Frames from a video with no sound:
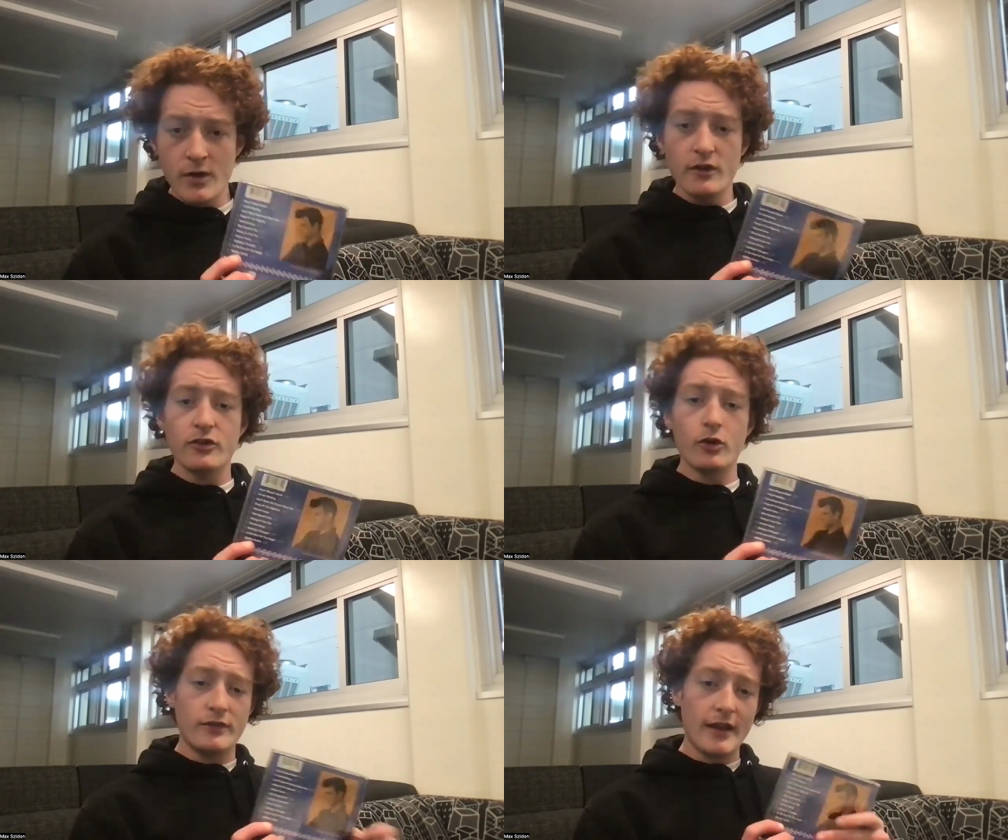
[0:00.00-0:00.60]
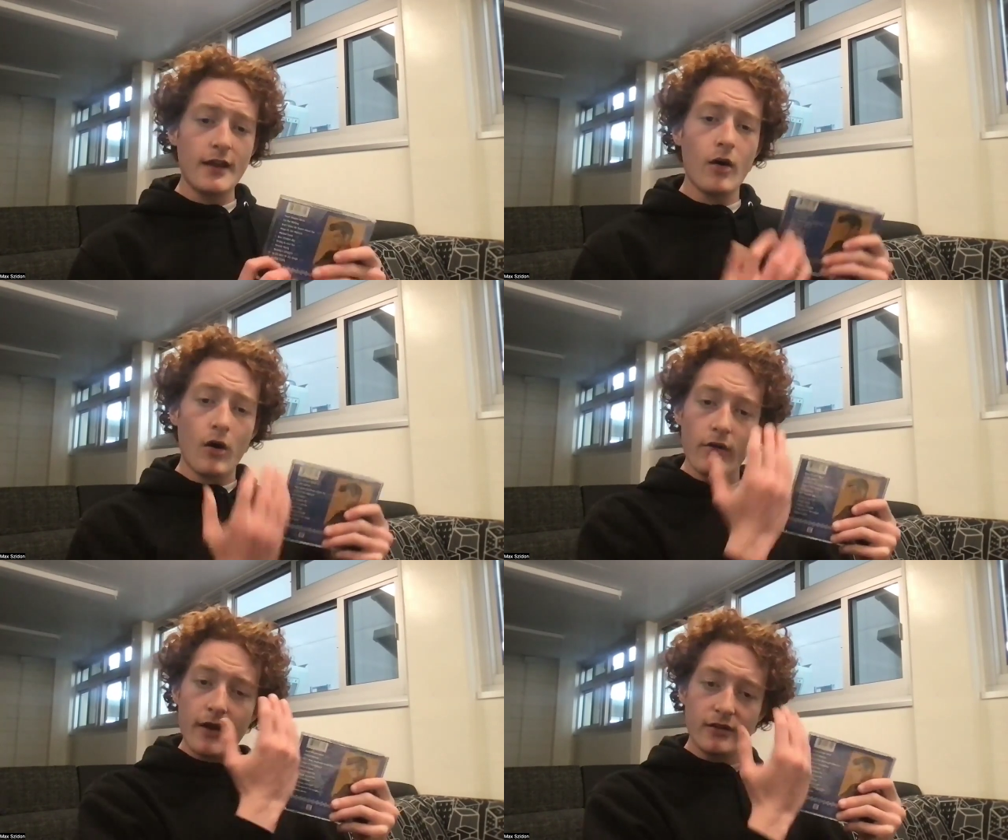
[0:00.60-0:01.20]
So taking
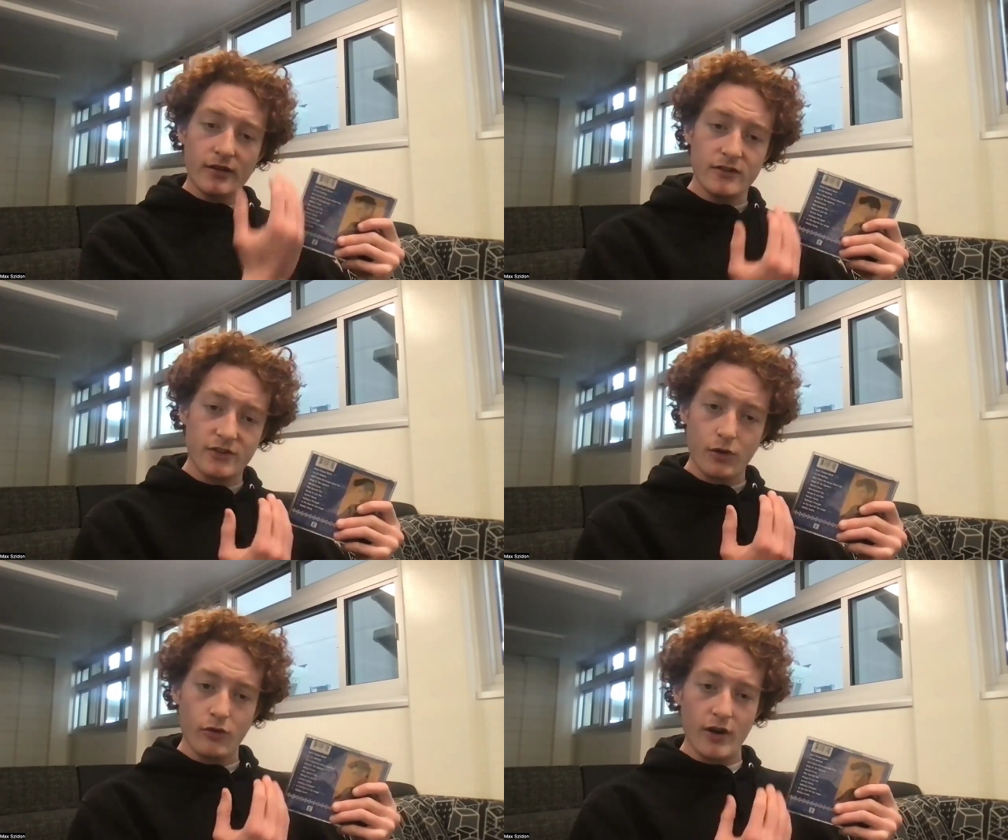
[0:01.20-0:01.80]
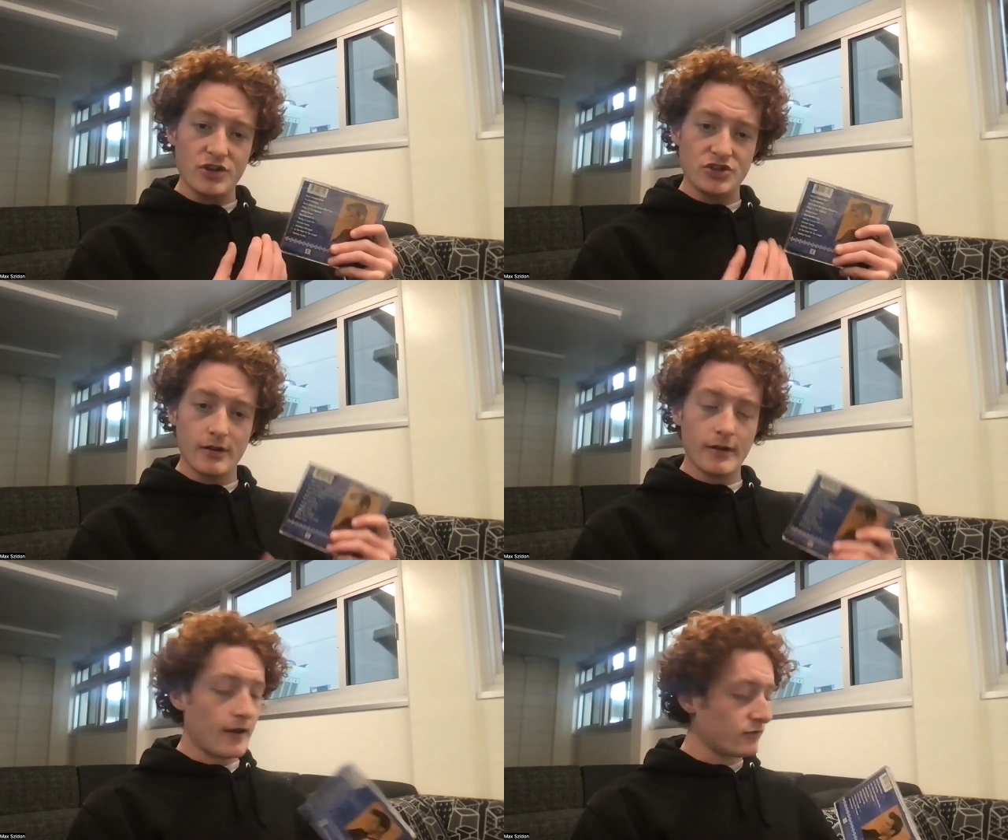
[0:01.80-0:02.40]
all that into
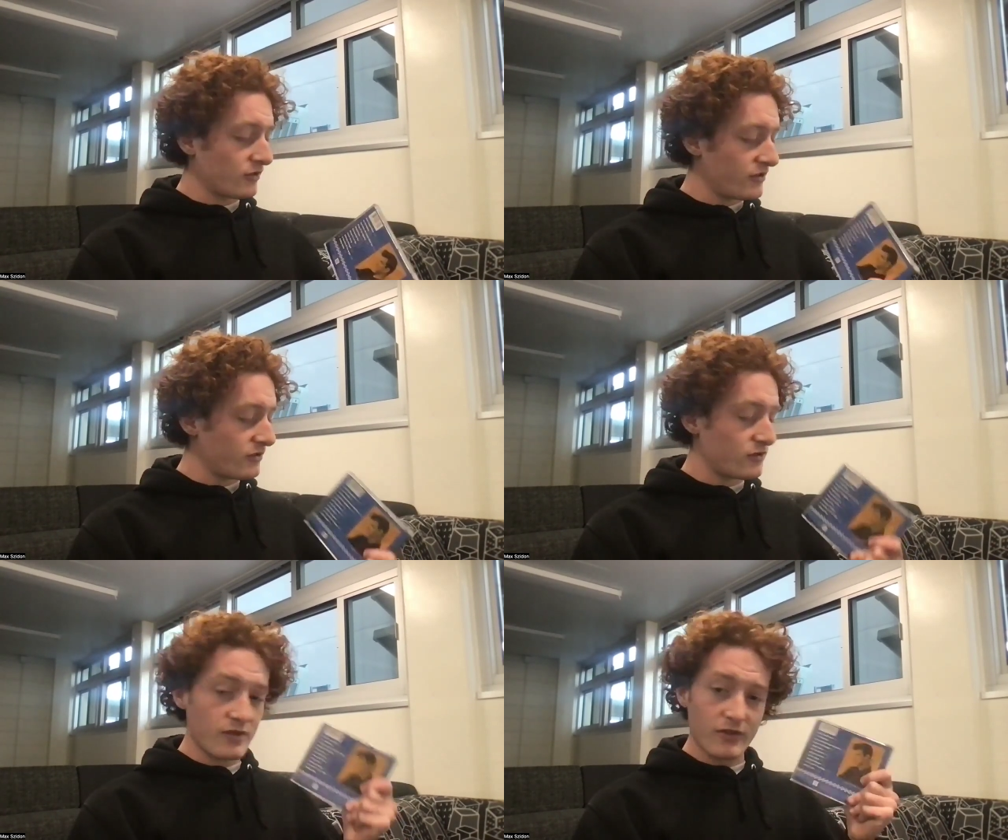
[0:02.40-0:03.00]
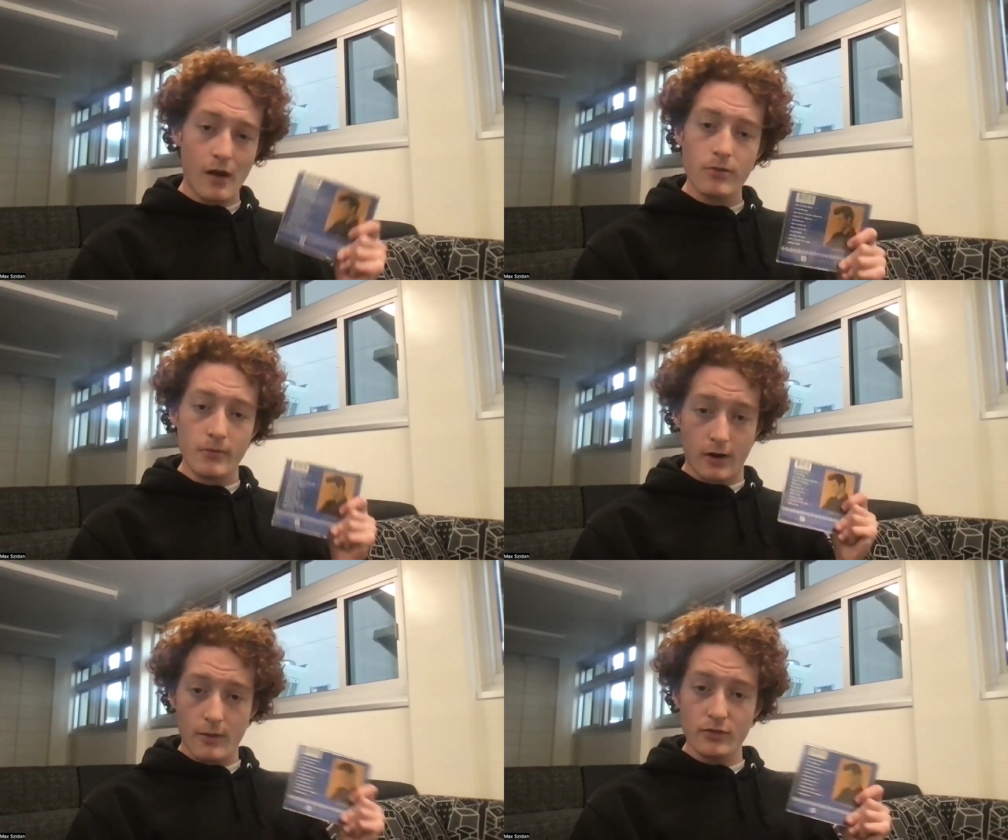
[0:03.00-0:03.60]
consideration, and after listening to this
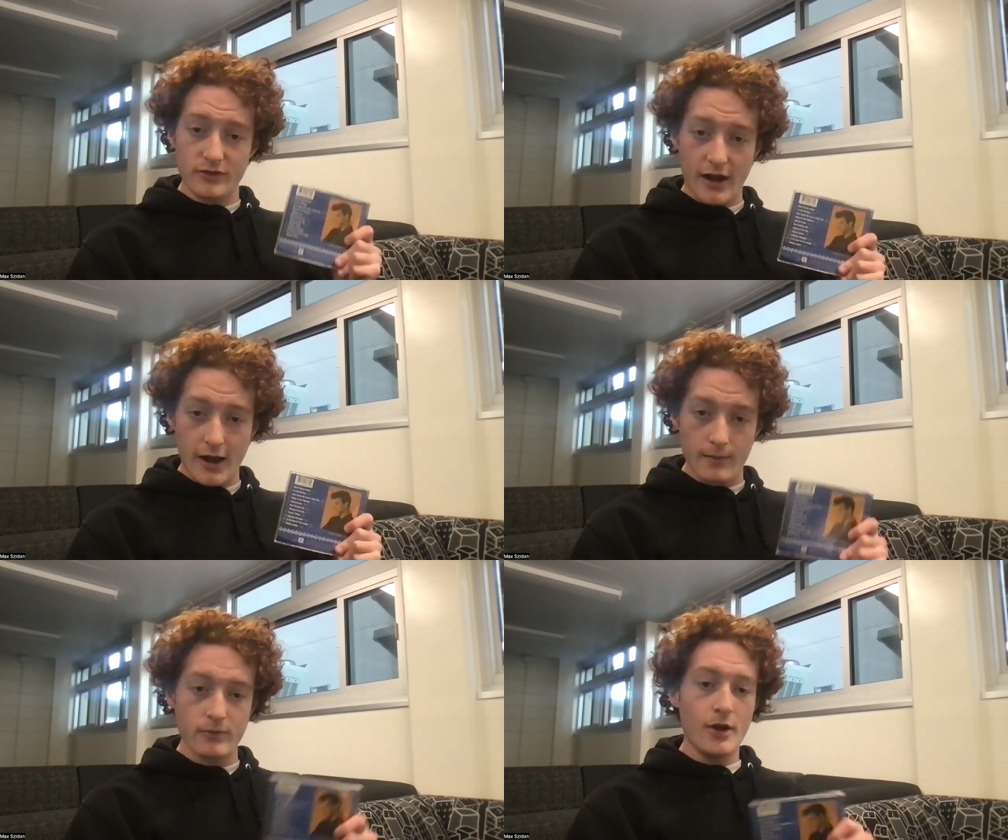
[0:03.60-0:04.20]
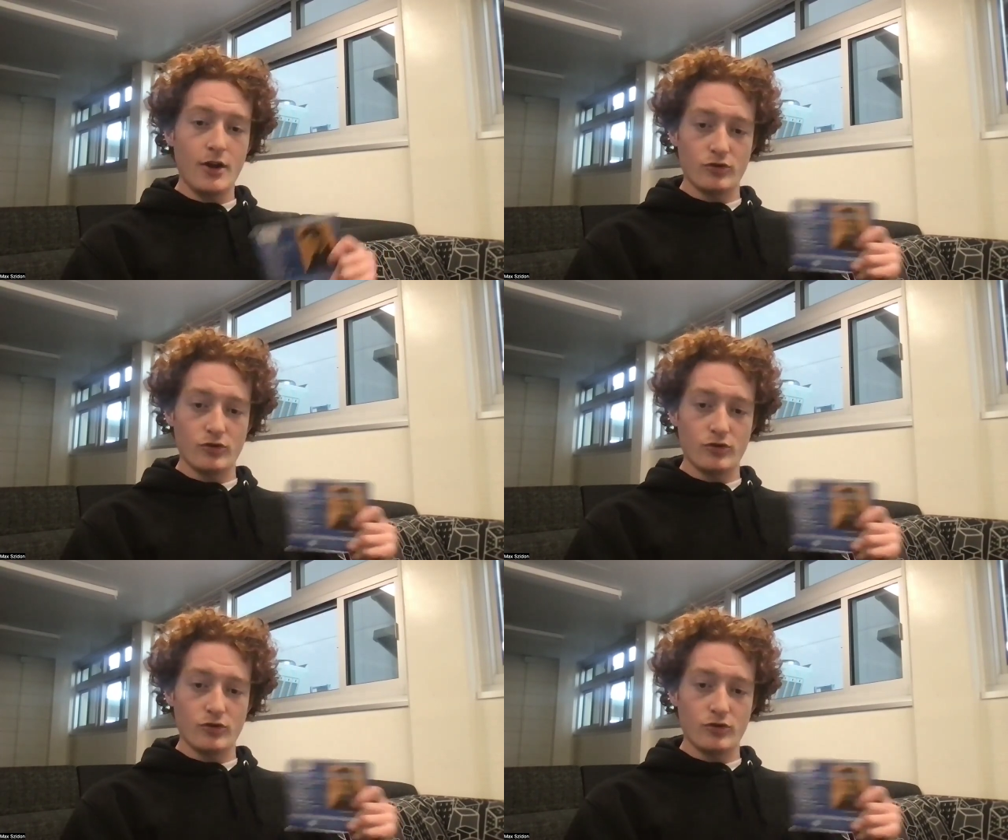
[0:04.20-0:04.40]
album a couple times,